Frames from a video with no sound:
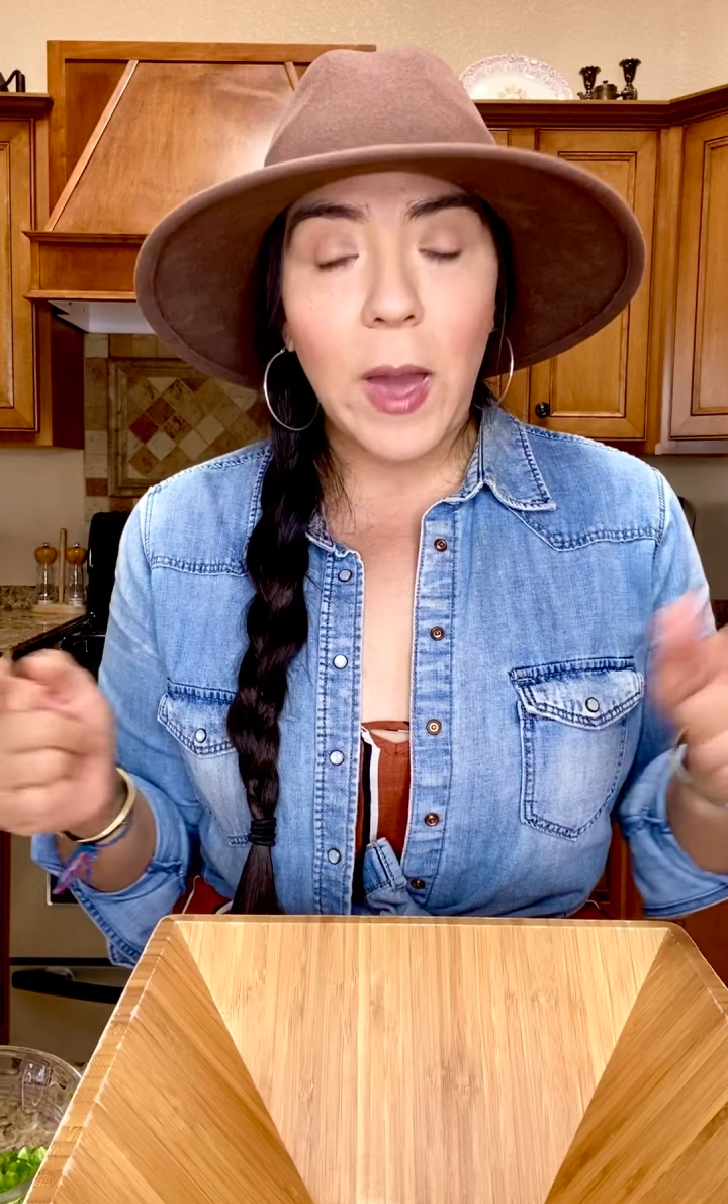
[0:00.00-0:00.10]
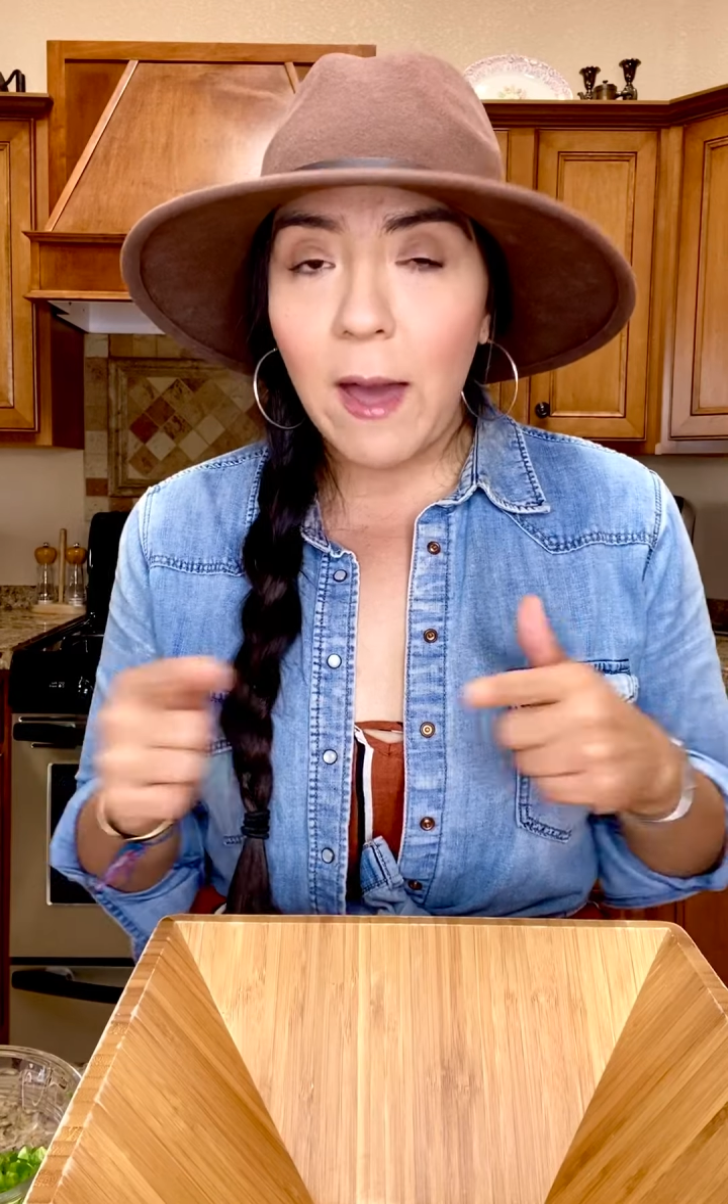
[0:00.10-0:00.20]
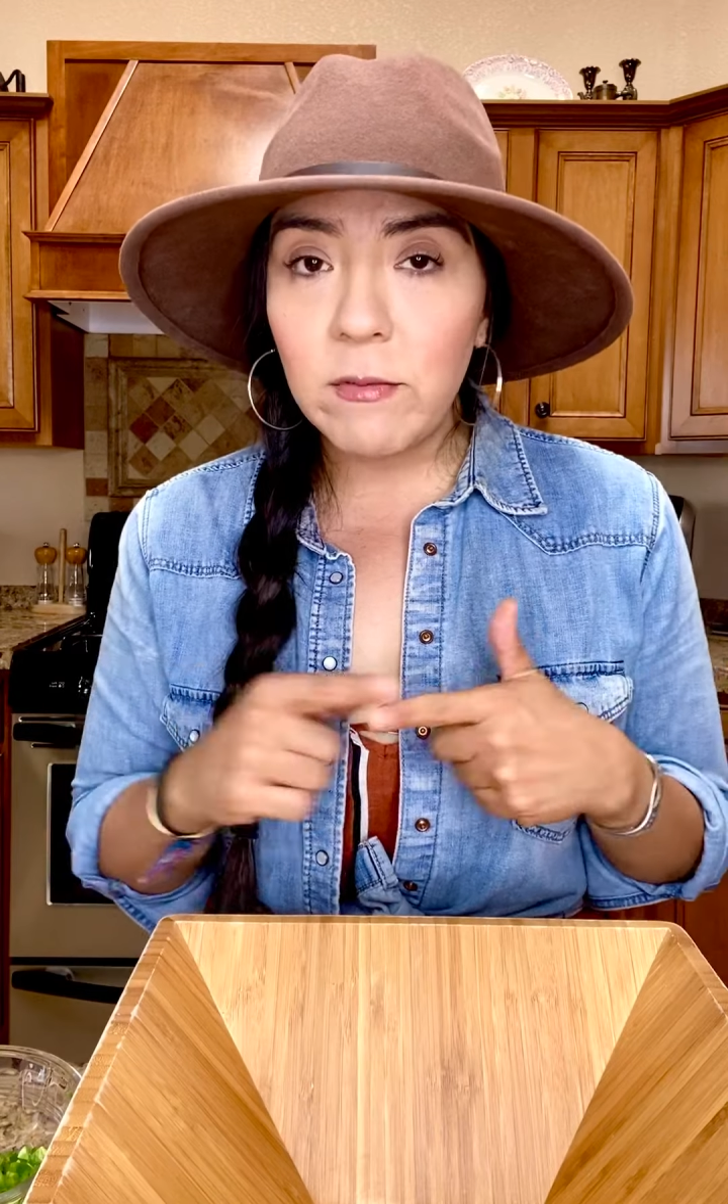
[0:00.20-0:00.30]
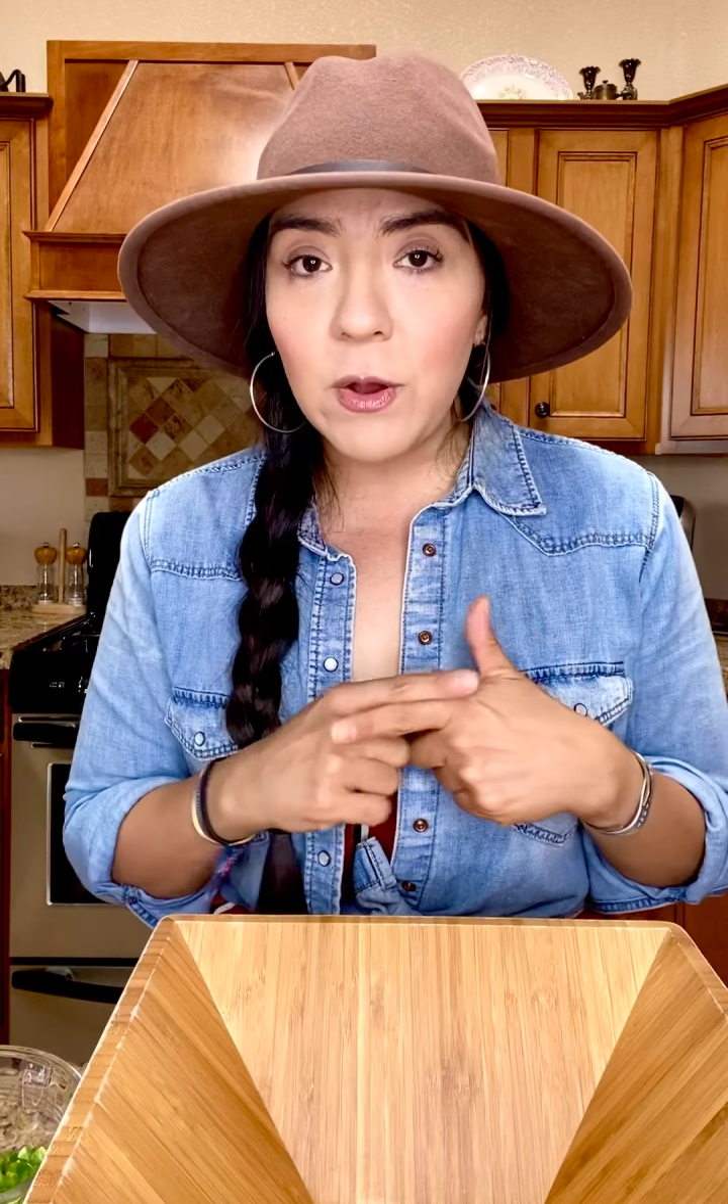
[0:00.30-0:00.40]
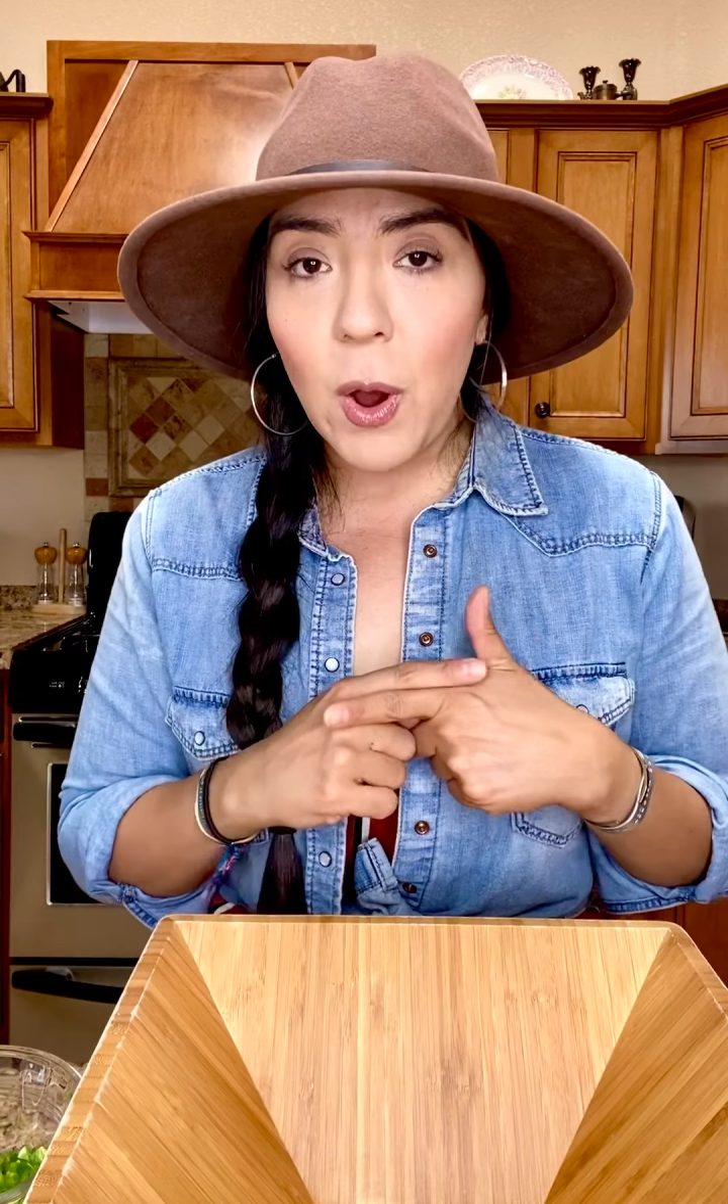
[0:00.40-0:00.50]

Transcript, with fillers: haven't